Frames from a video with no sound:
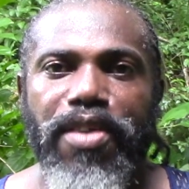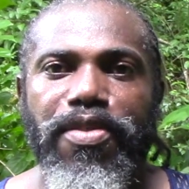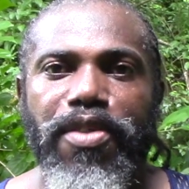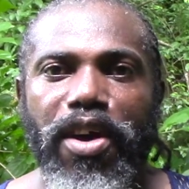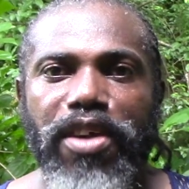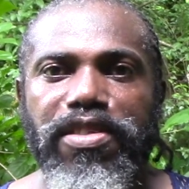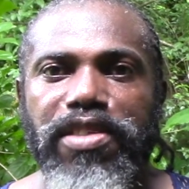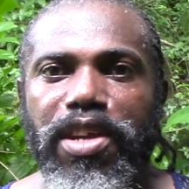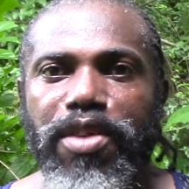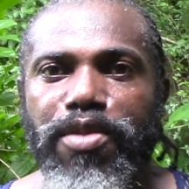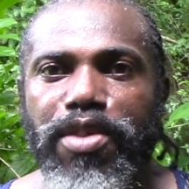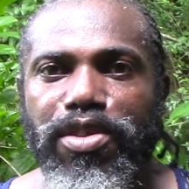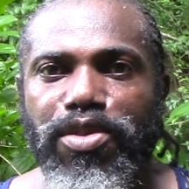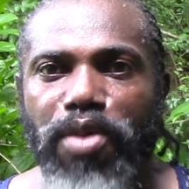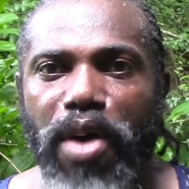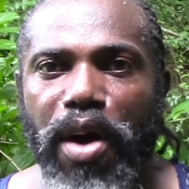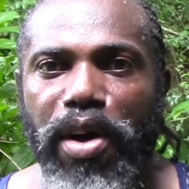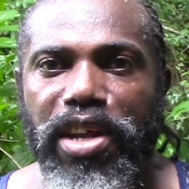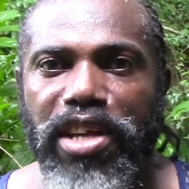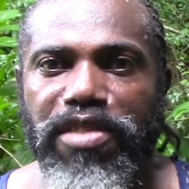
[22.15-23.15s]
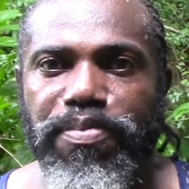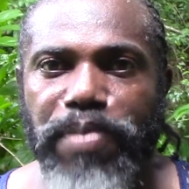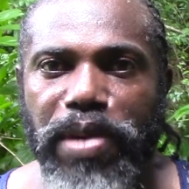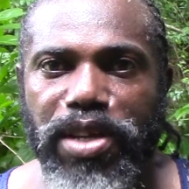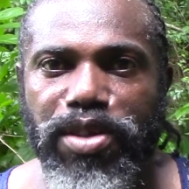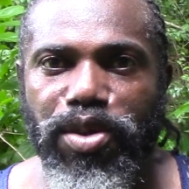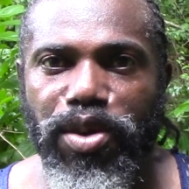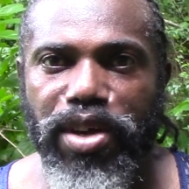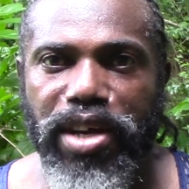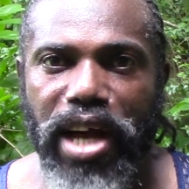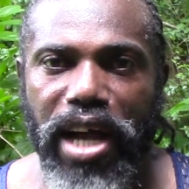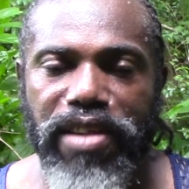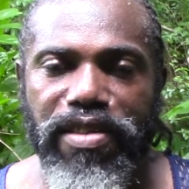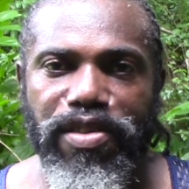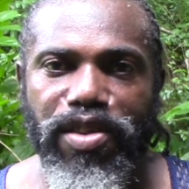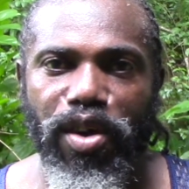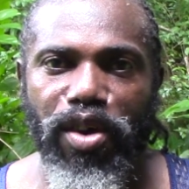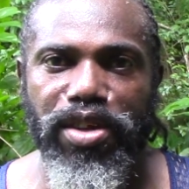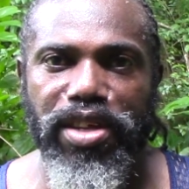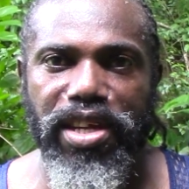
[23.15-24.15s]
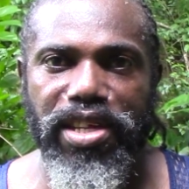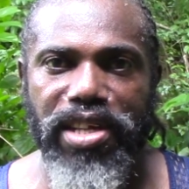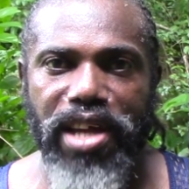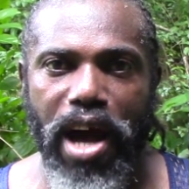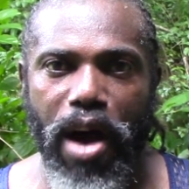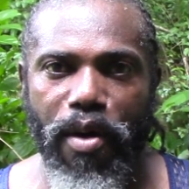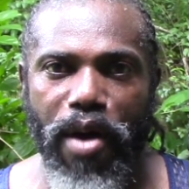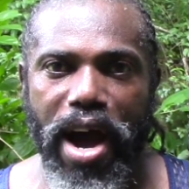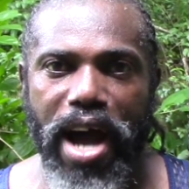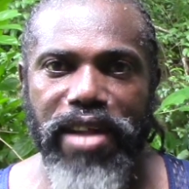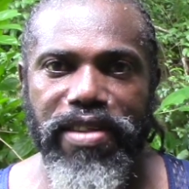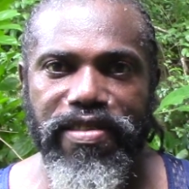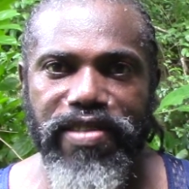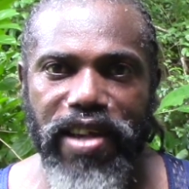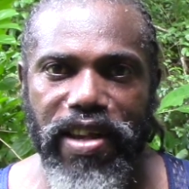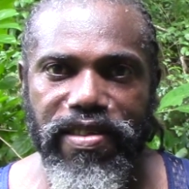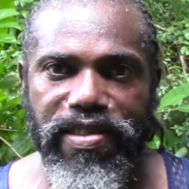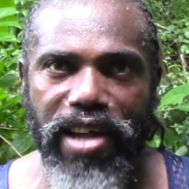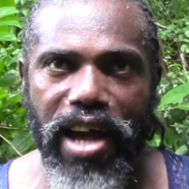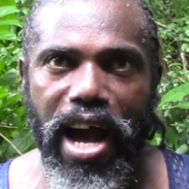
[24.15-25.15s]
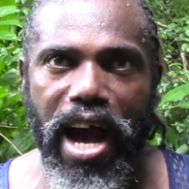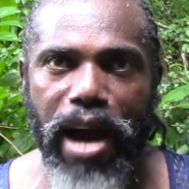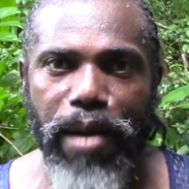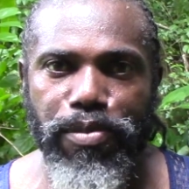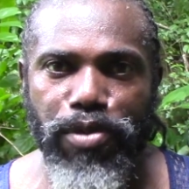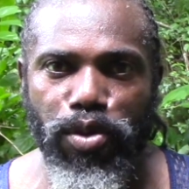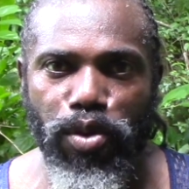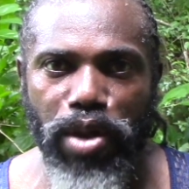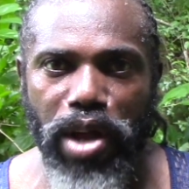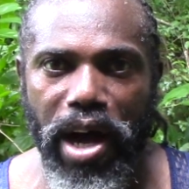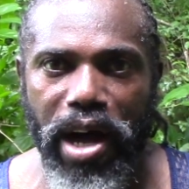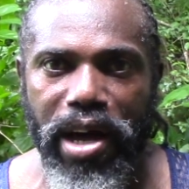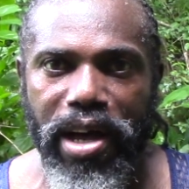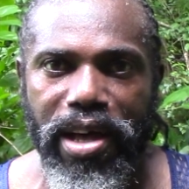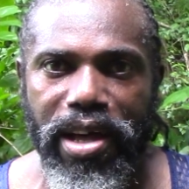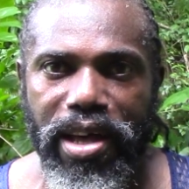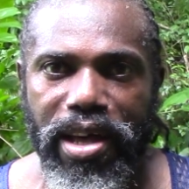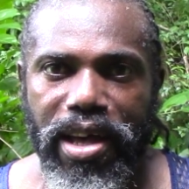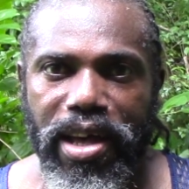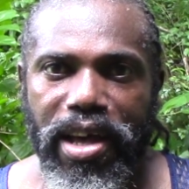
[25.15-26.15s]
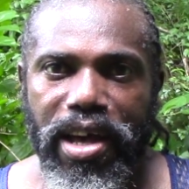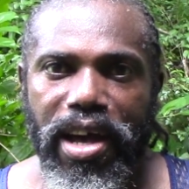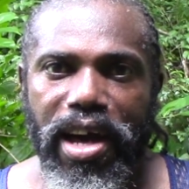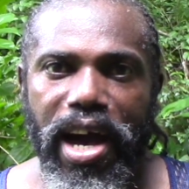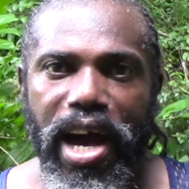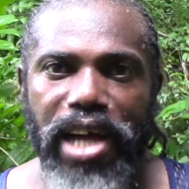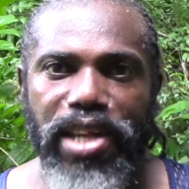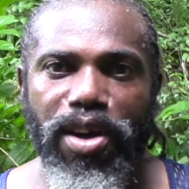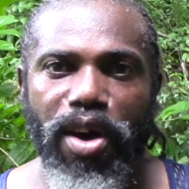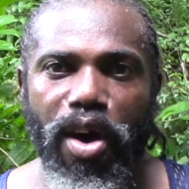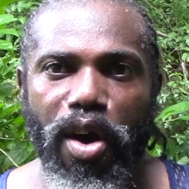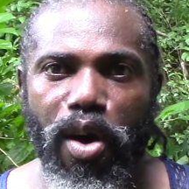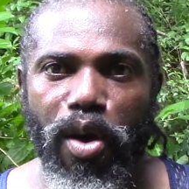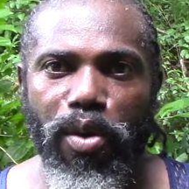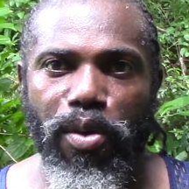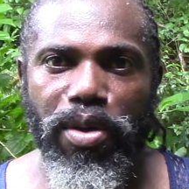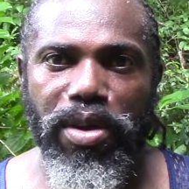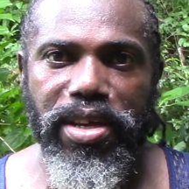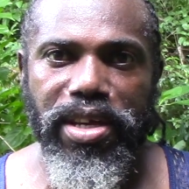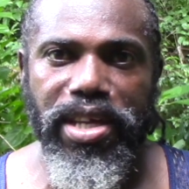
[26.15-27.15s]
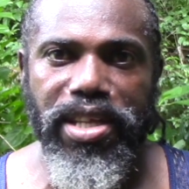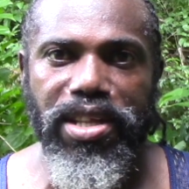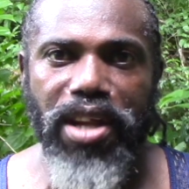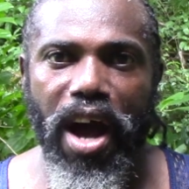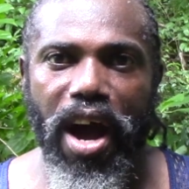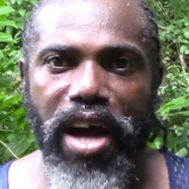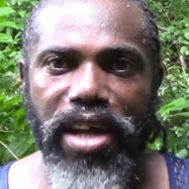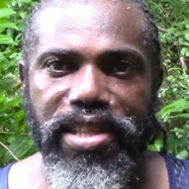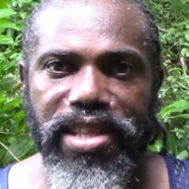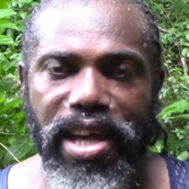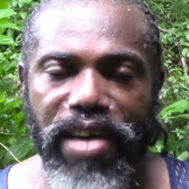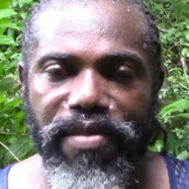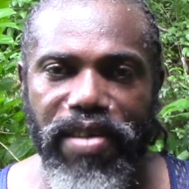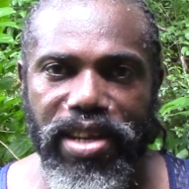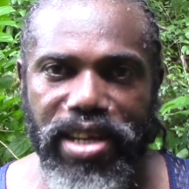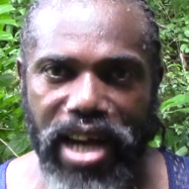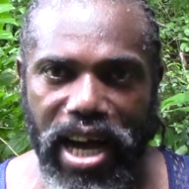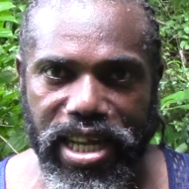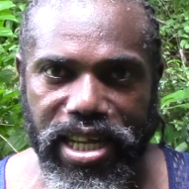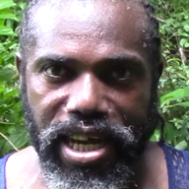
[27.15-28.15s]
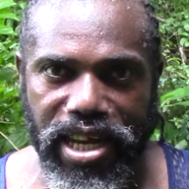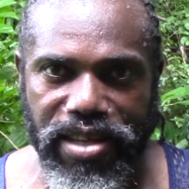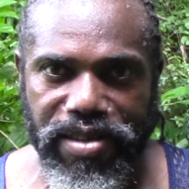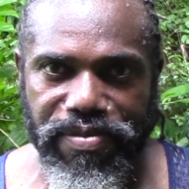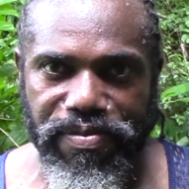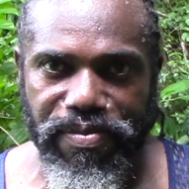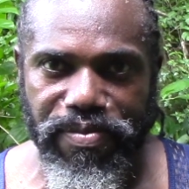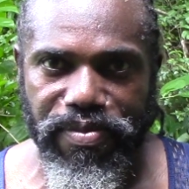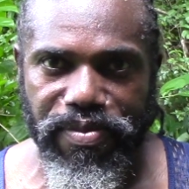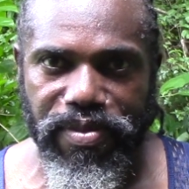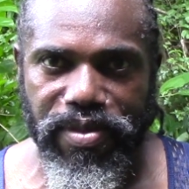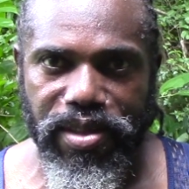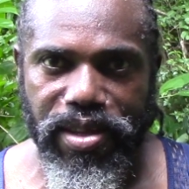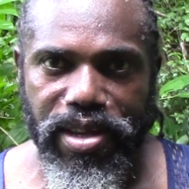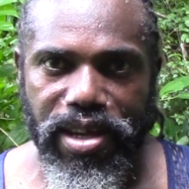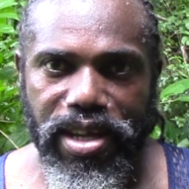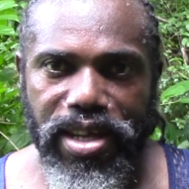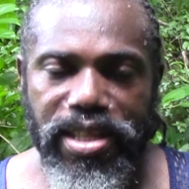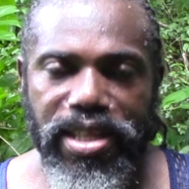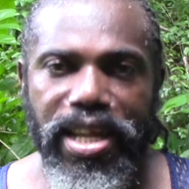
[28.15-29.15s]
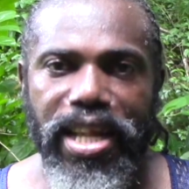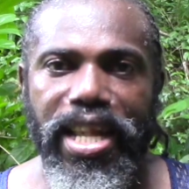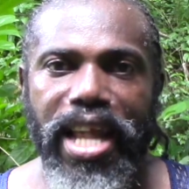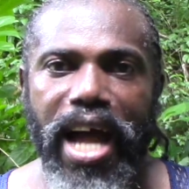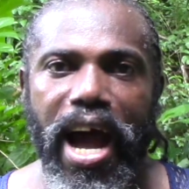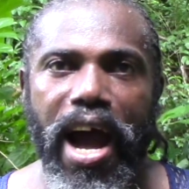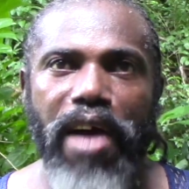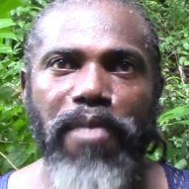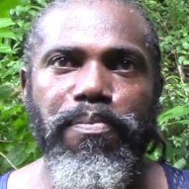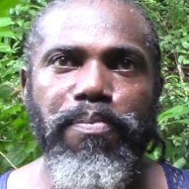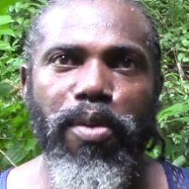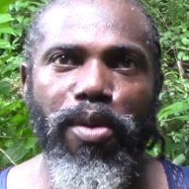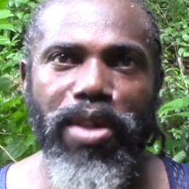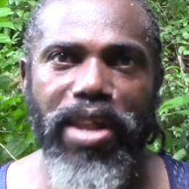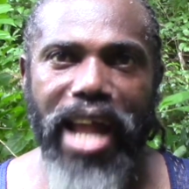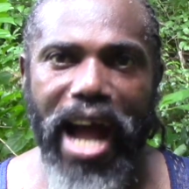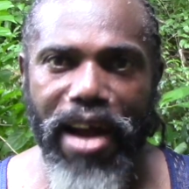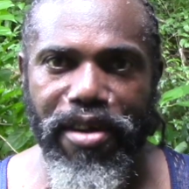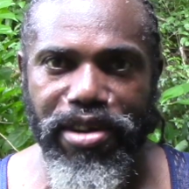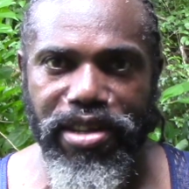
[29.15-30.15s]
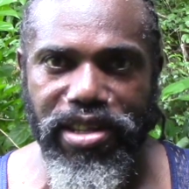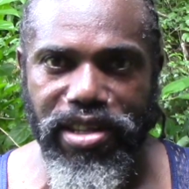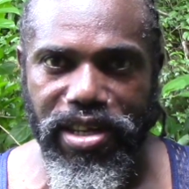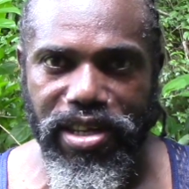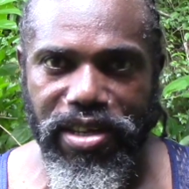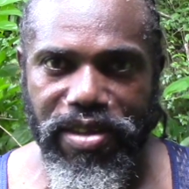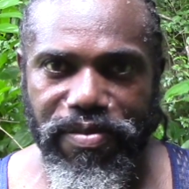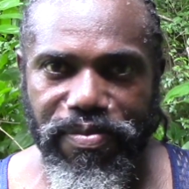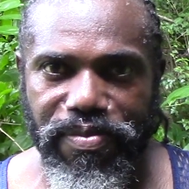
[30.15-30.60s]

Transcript: That's the reason why I want to speak to you concerning our ancestor Abdullah and how he taught Neville Goddard the law of uh, polarity.